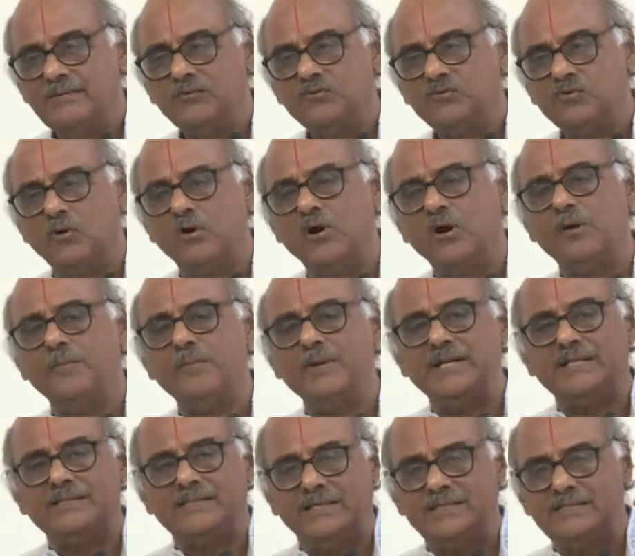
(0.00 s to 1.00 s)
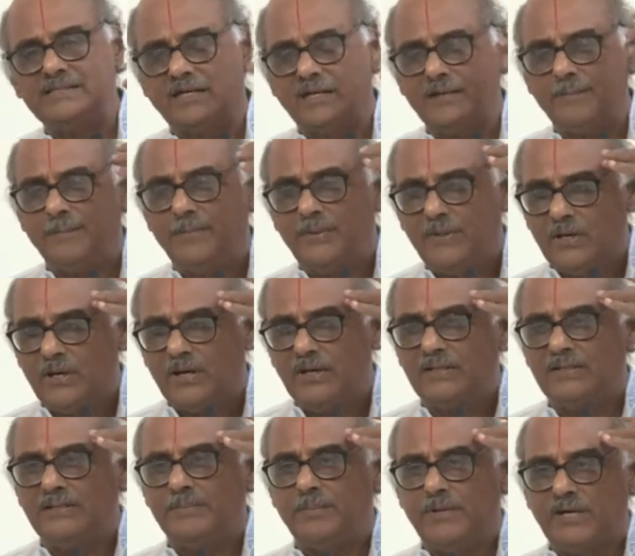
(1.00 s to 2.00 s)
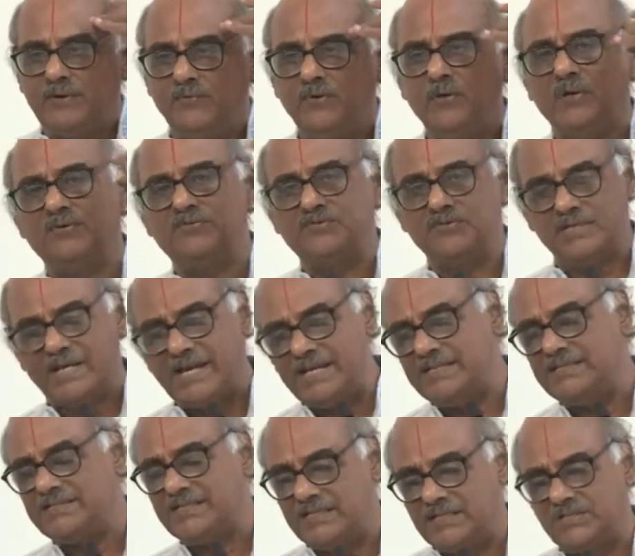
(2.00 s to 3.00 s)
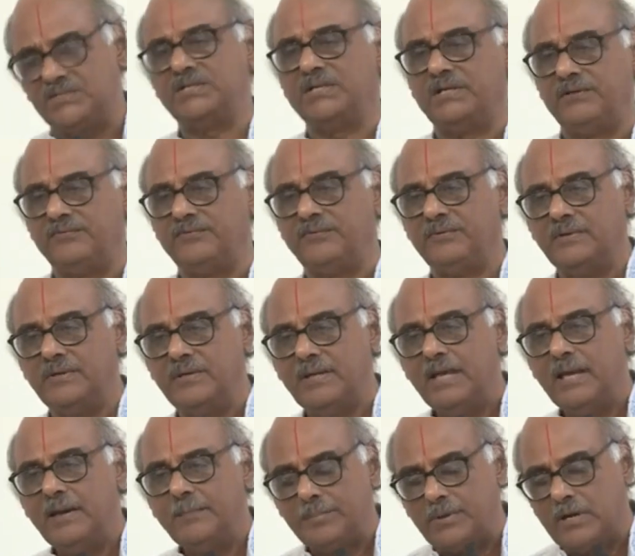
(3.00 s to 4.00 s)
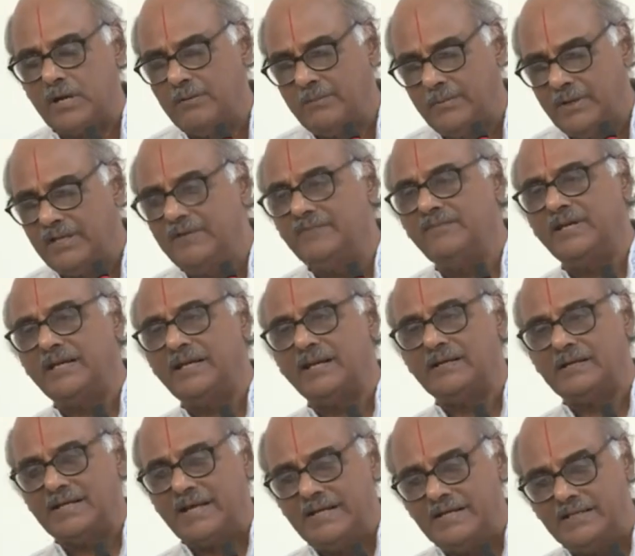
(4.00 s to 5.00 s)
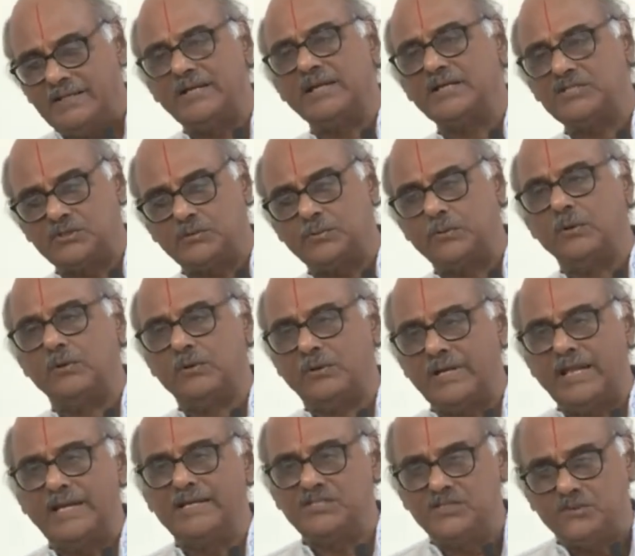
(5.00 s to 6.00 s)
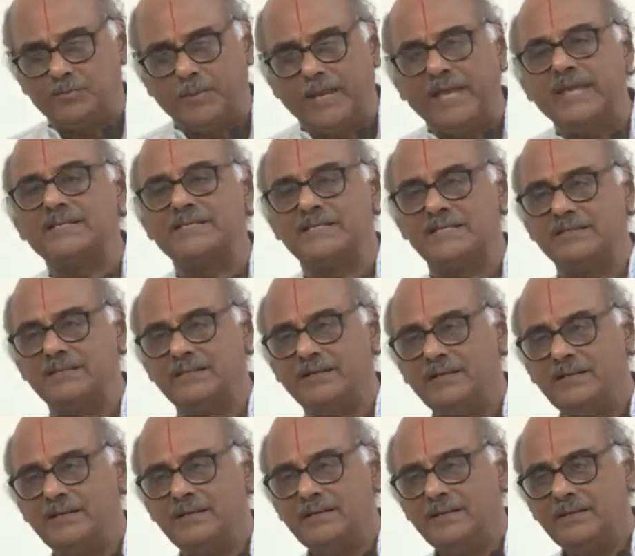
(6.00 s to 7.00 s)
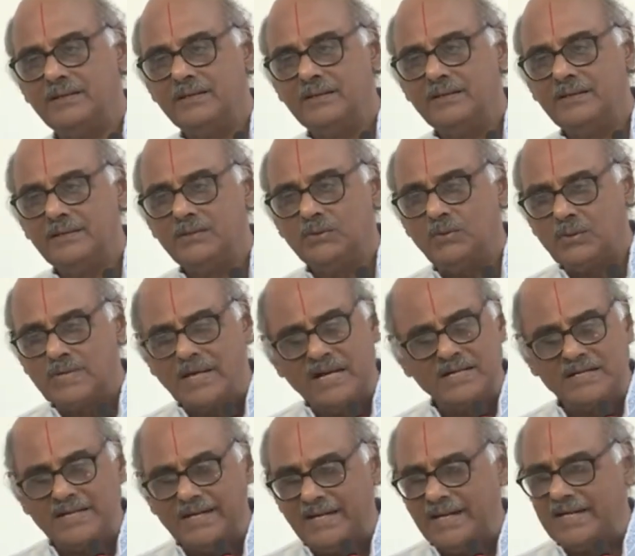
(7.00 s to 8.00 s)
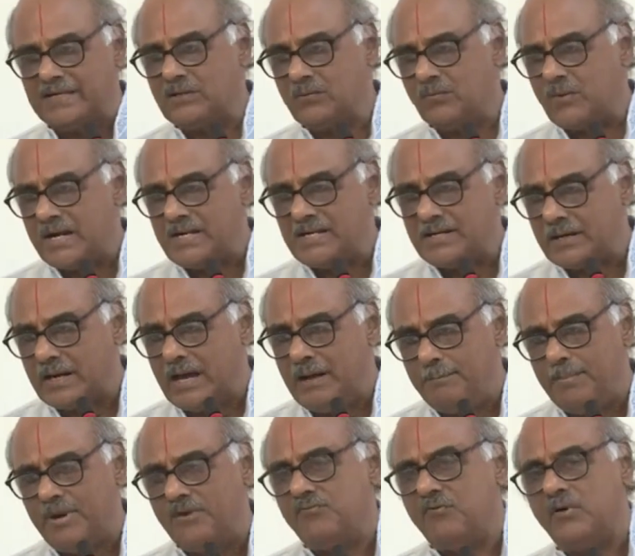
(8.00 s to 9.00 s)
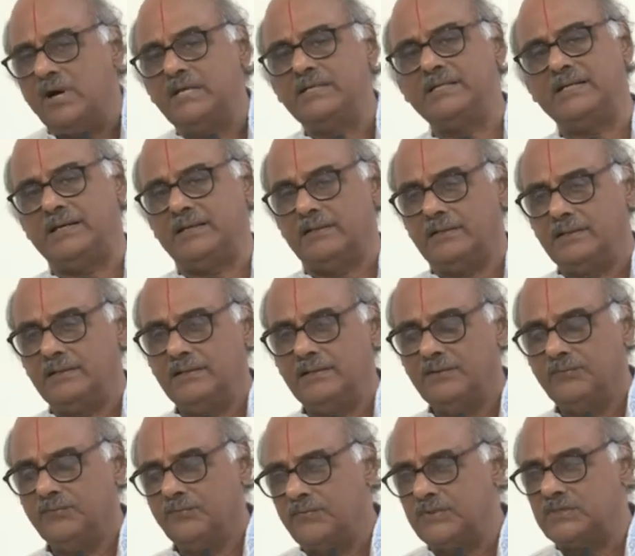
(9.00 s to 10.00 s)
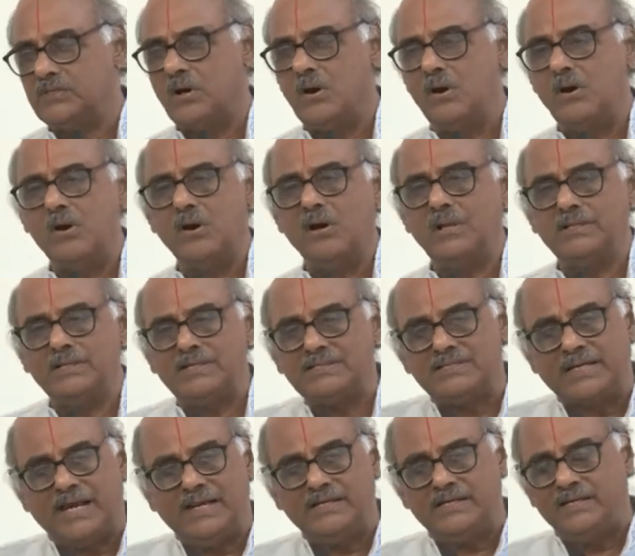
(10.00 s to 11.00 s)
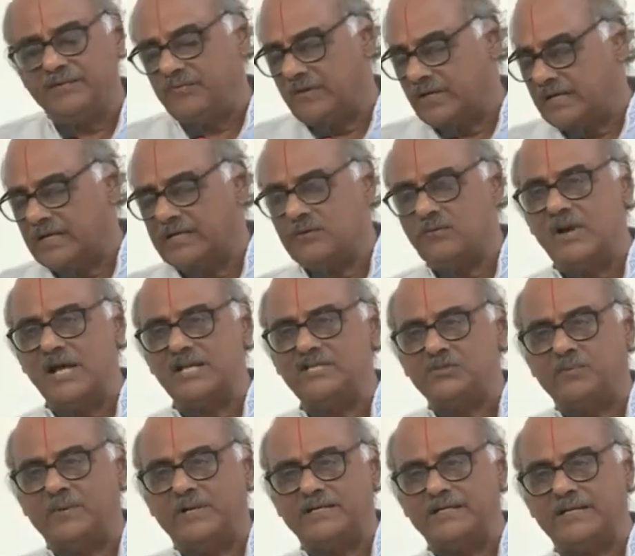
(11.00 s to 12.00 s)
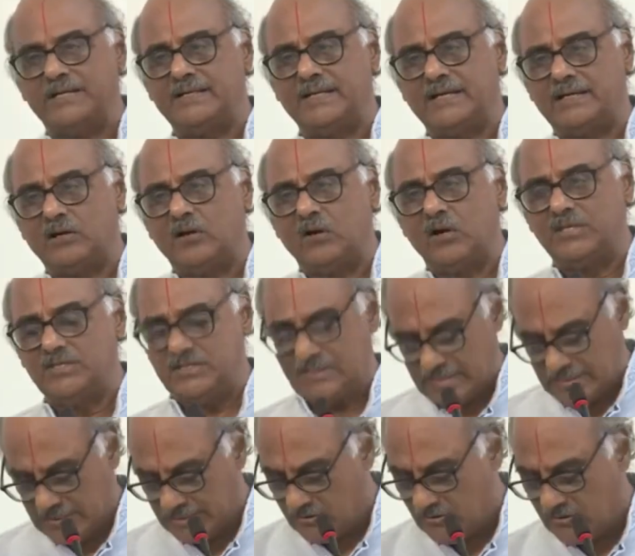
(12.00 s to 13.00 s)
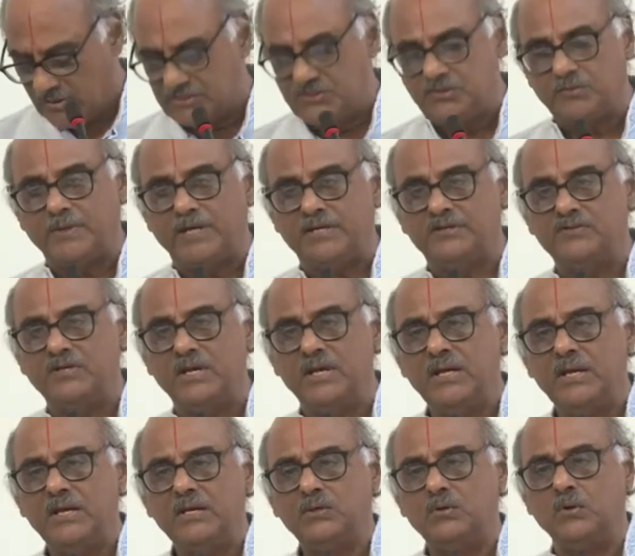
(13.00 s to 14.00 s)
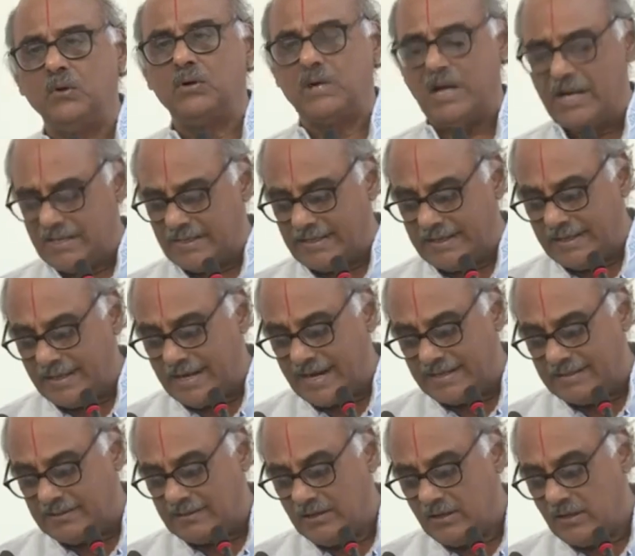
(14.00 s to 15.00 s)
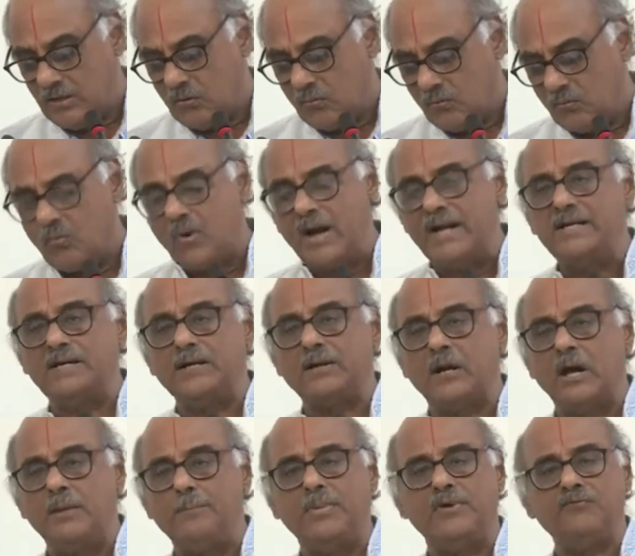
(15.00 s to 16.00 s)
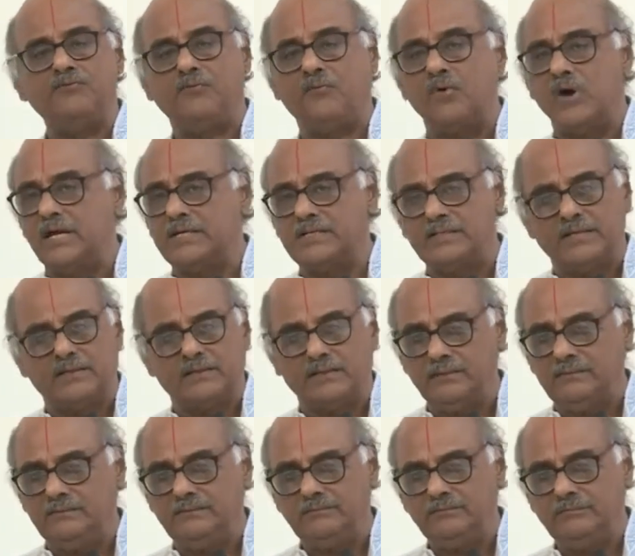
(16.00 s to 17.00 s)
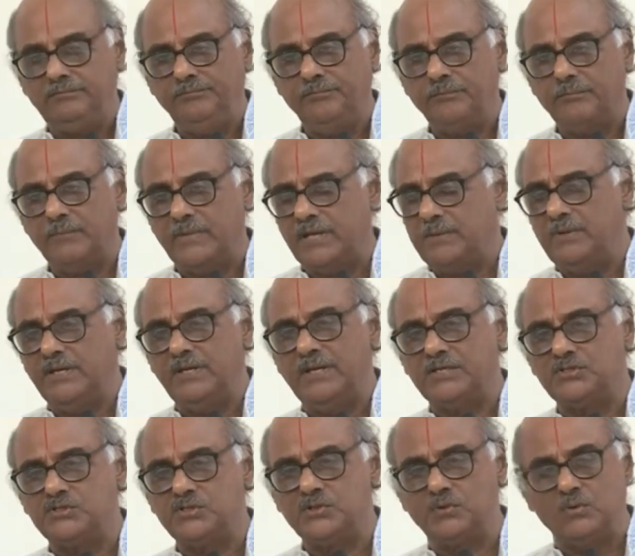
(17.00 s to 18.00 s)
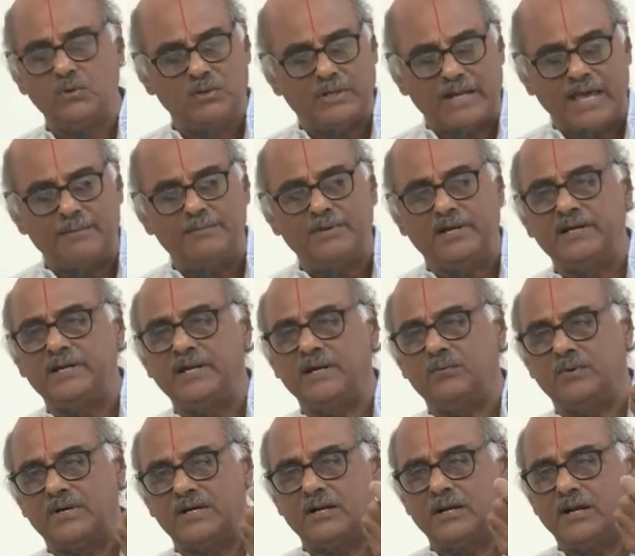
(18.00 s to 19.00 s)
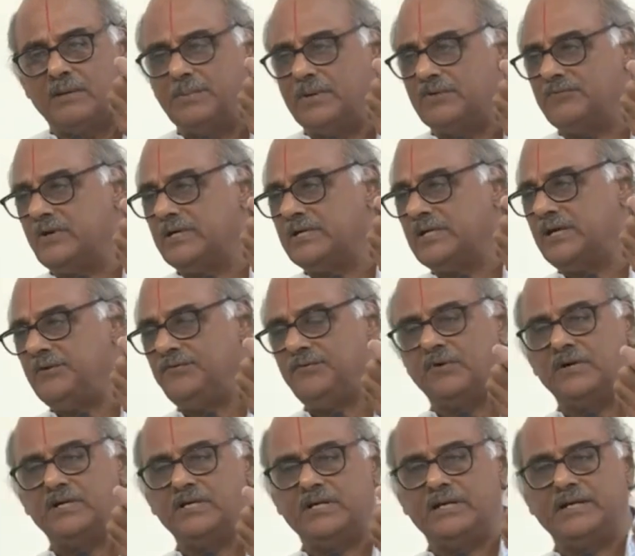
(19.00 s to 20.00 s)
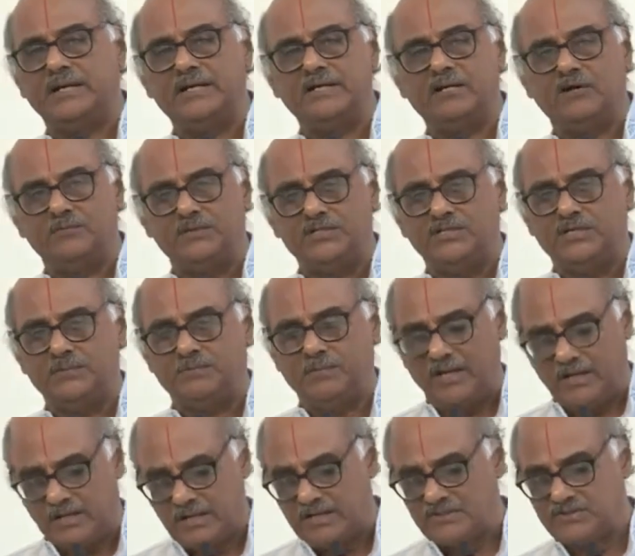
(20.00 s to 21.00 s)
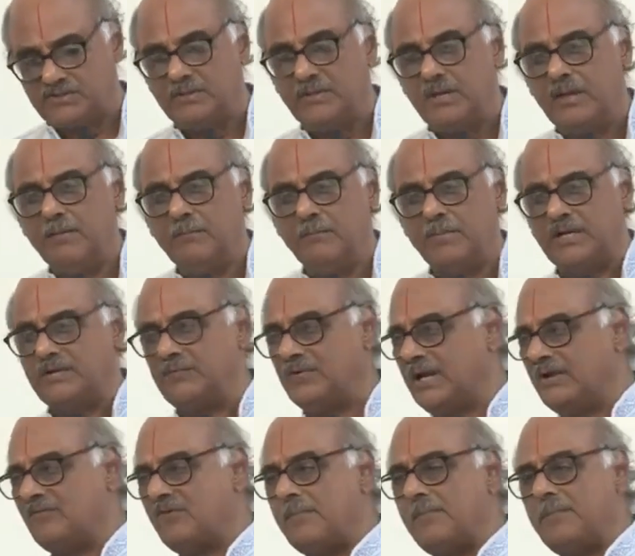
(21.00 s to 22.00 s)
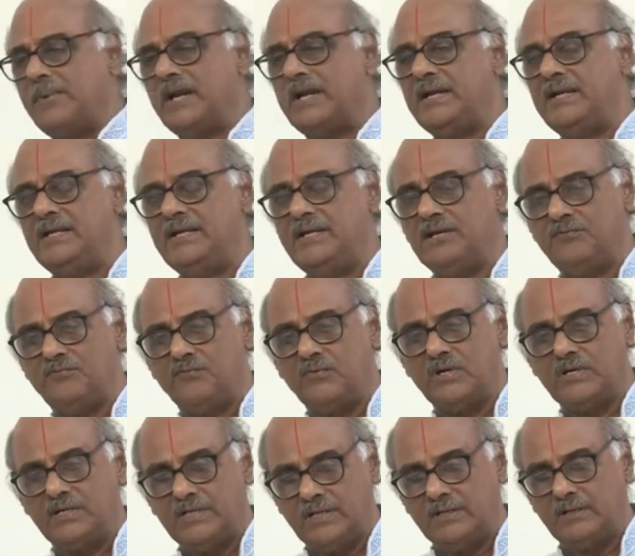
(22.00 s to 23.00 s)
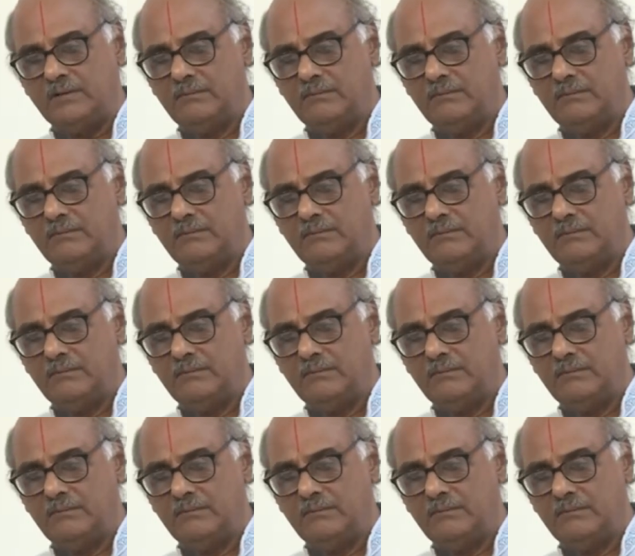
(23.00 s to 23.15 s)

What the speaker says: So many things are beyond the purview of science itself. Probably we can try to explore, like space. You can't create a 1 drop of water. With all the scientific advancement and technological advancements, you can't create 1 drop of water. Maybe H2O, laboratory, 1 drop of water, if you want to create, how much it may cost. But we have a plenty of water.